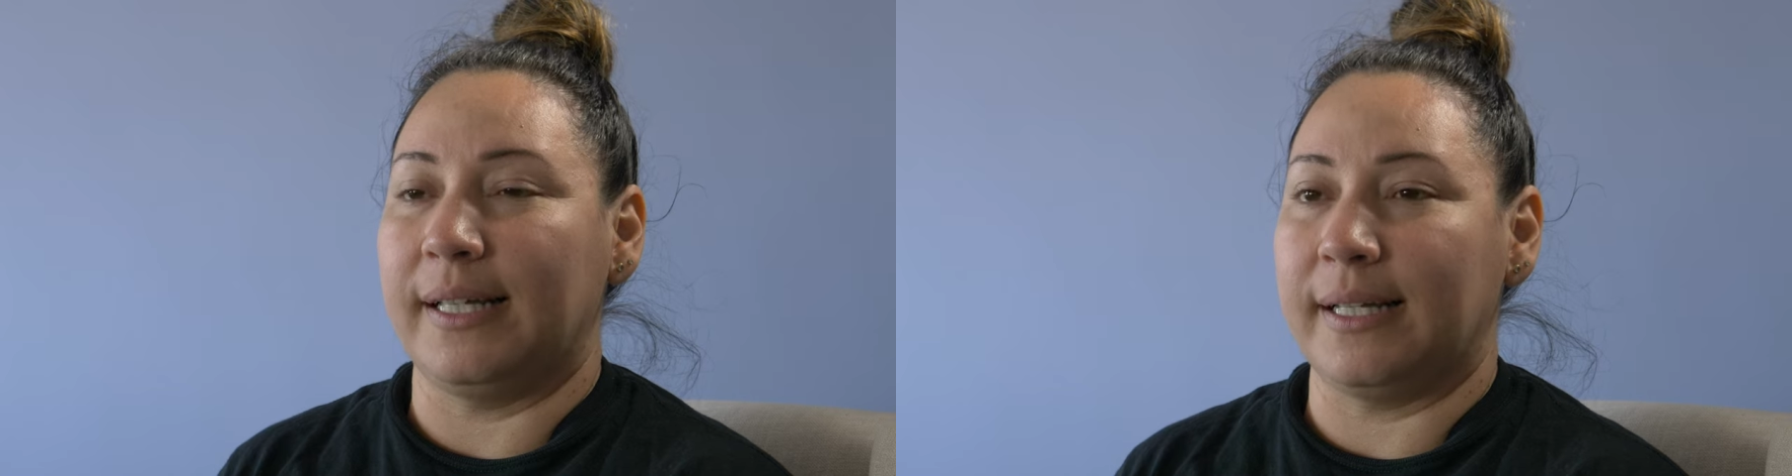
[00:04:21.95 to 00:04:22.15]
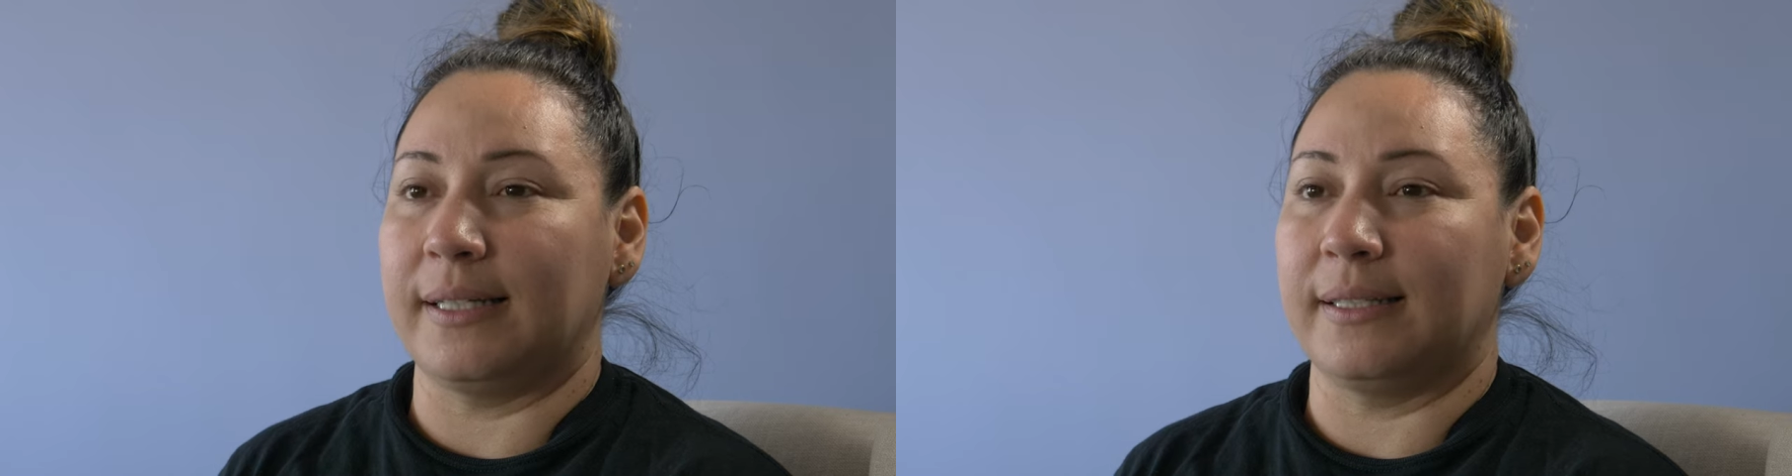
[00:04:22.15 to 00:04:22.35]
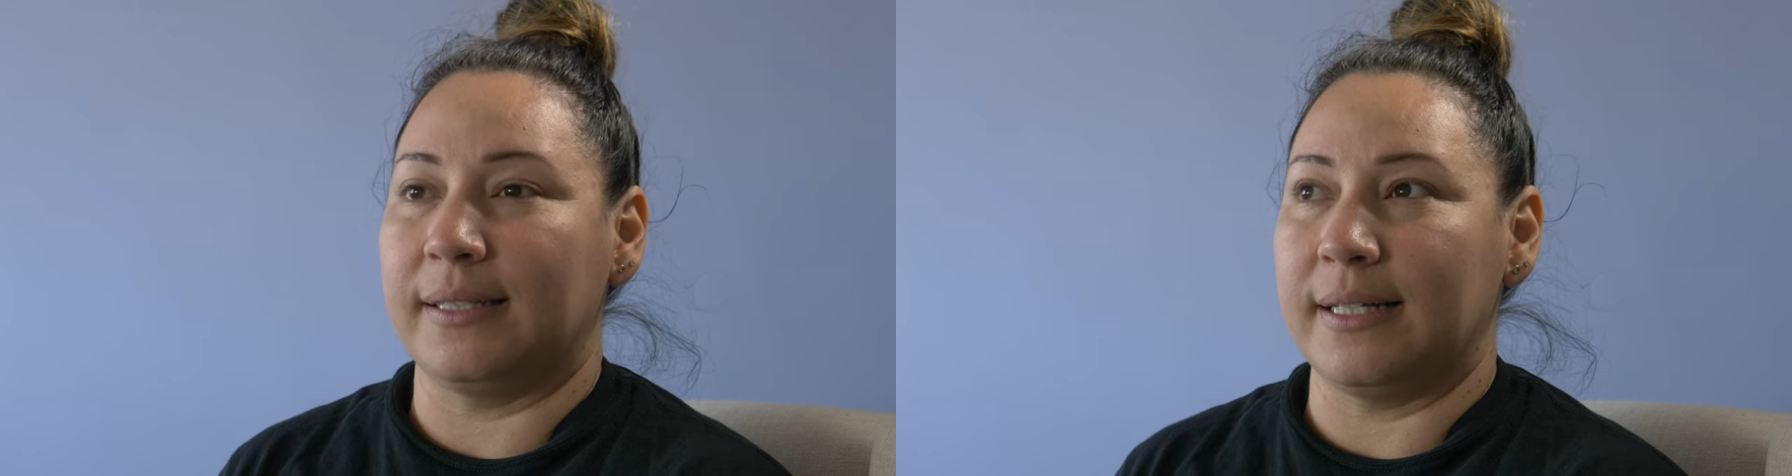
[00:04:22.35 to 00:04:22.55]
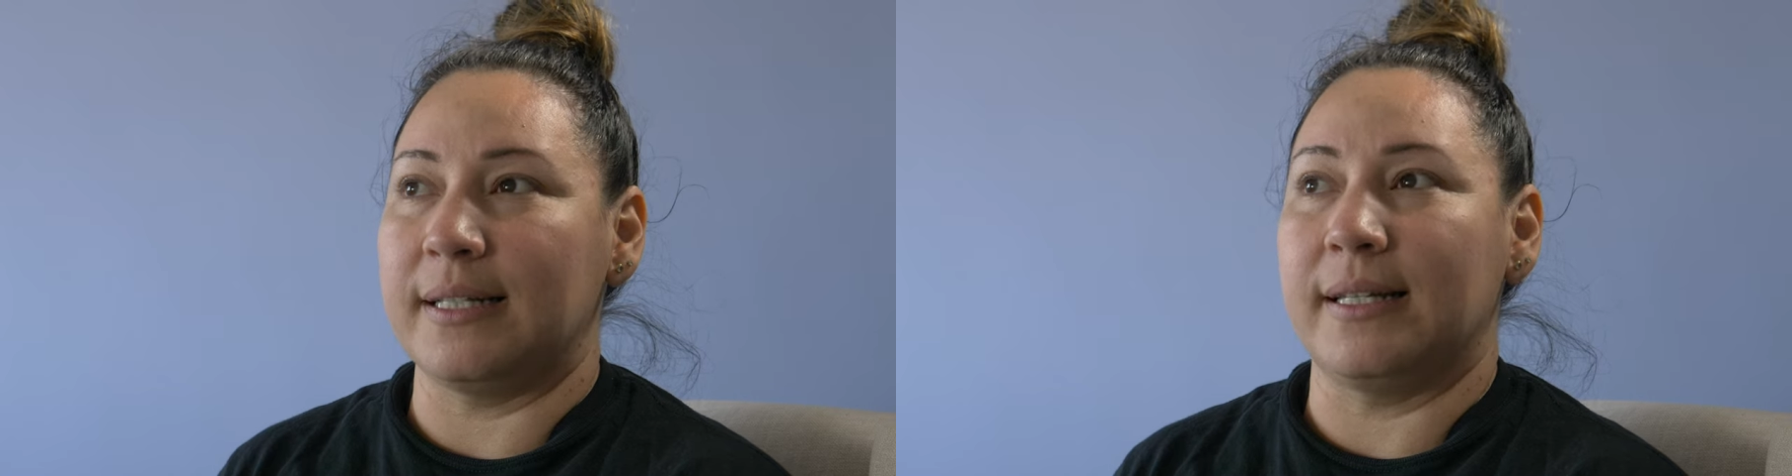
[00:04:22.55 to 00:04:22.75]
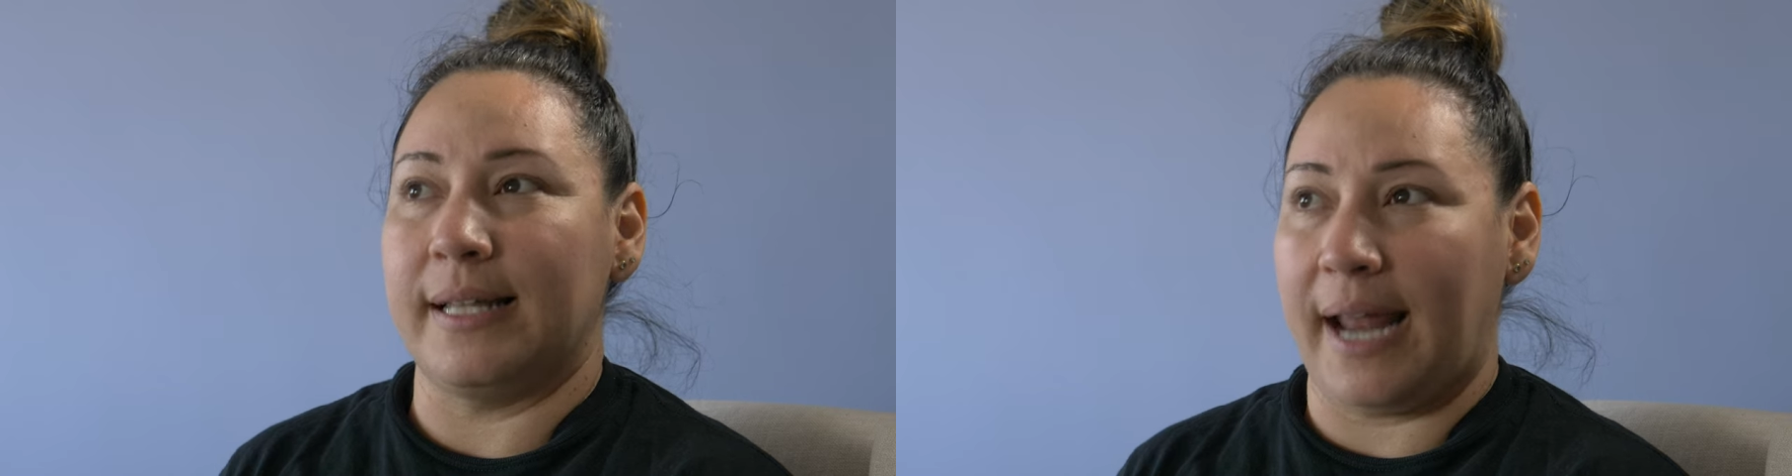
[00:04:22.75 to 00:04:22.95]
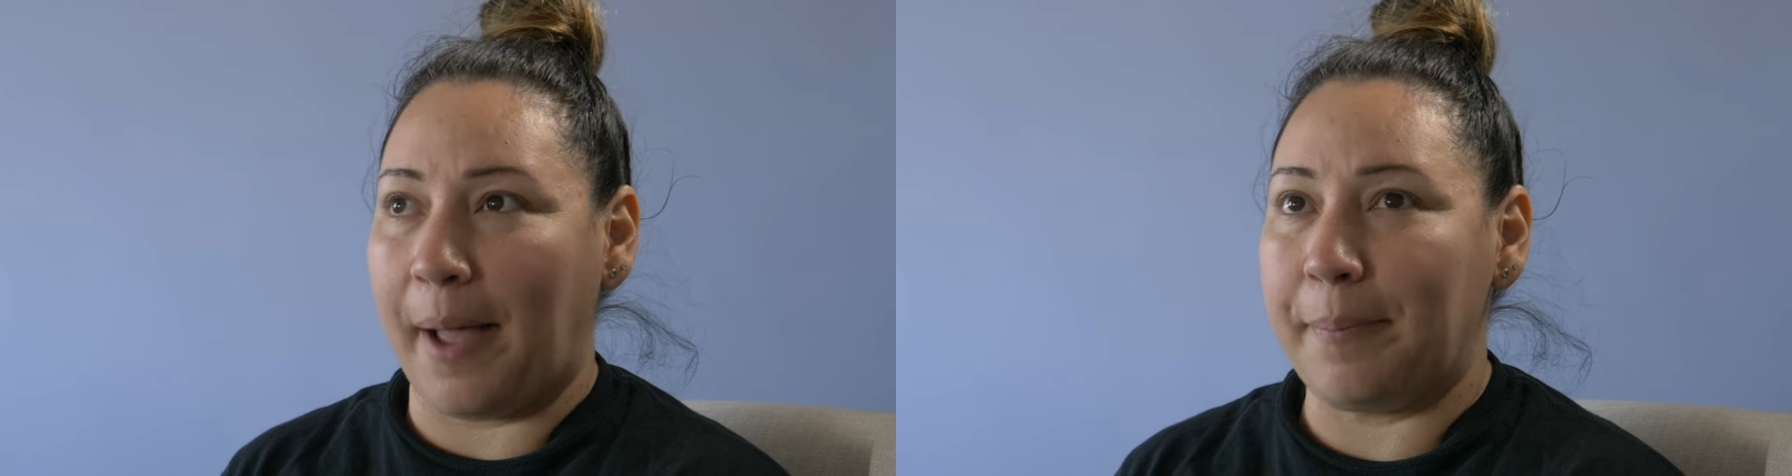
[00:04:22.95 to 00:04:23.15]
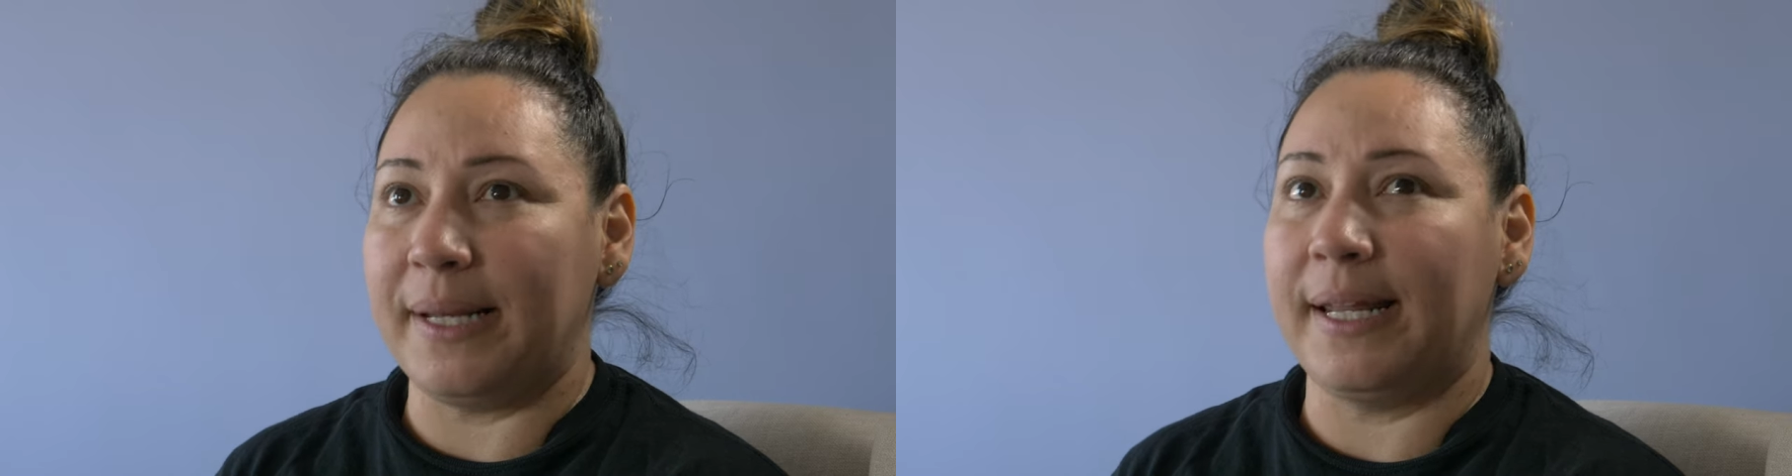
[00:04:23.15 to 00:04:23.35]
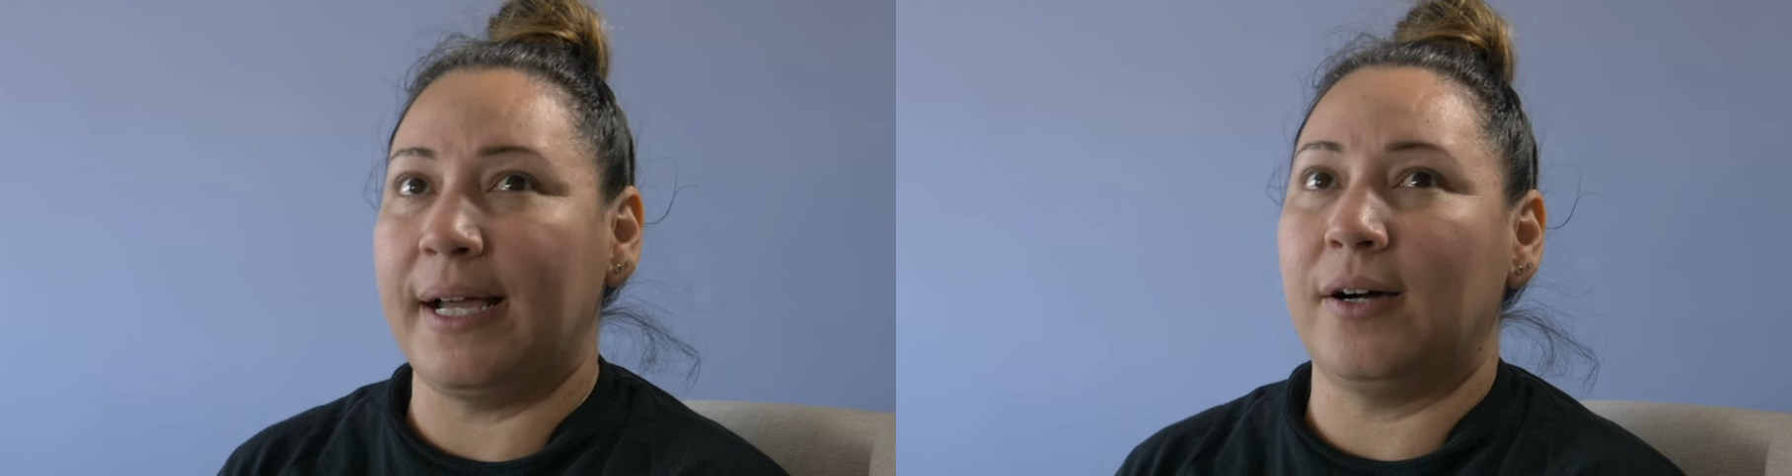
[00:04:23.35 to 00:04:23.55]
Like it, it
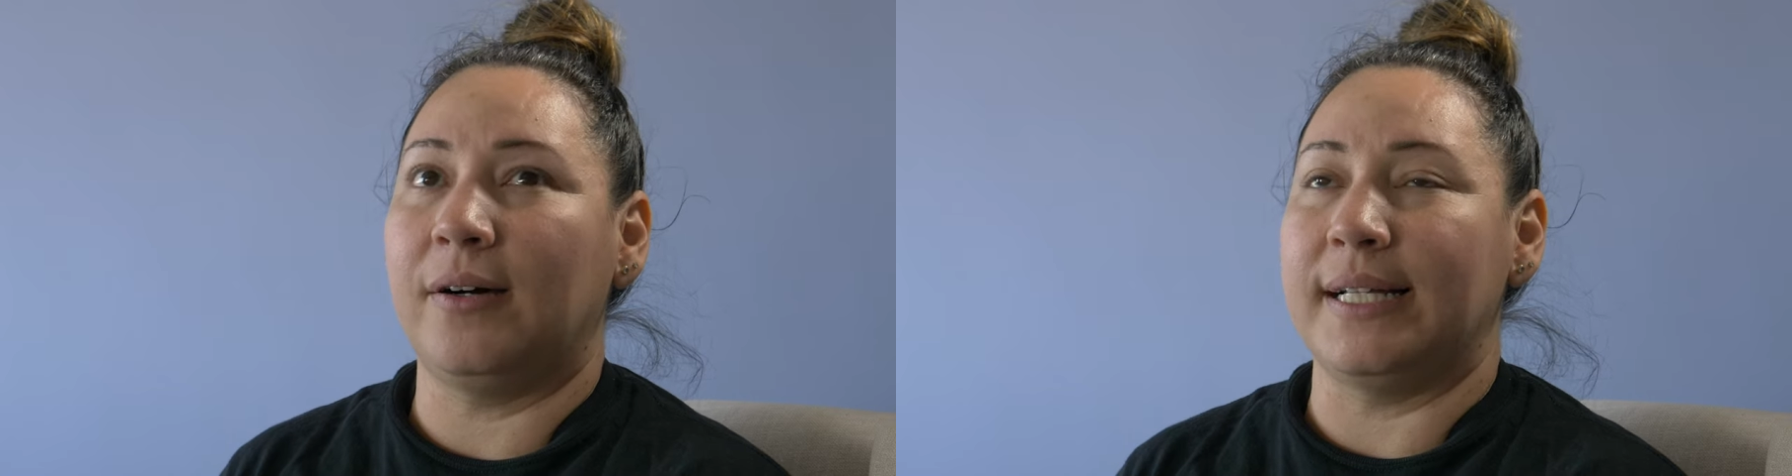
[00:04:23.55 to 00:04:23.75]
happened now,